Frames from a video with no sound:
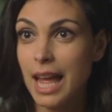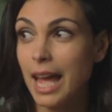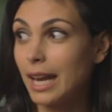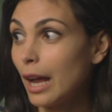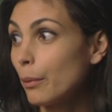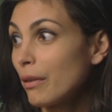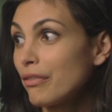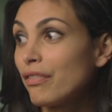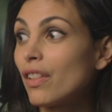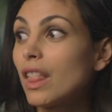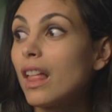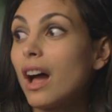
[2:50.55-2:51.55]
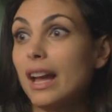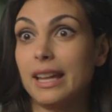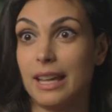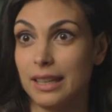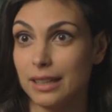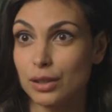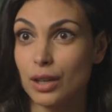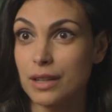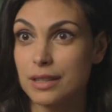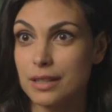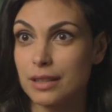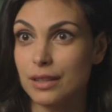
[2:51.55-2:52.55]
and I went flying
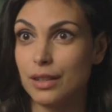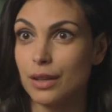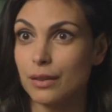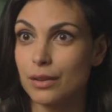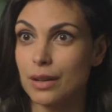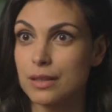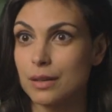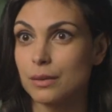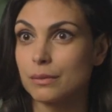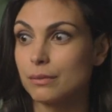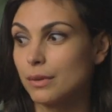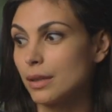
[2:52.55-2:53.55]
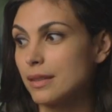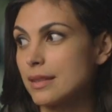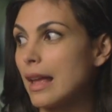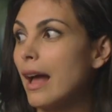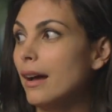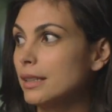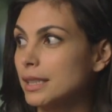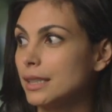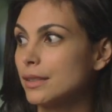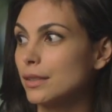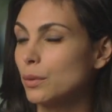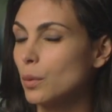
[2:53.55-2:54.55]
across you know across the, this alley
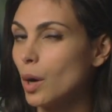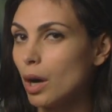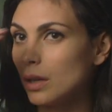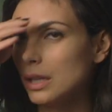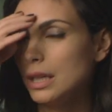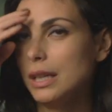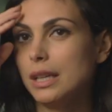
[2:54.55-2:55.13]
into a wall.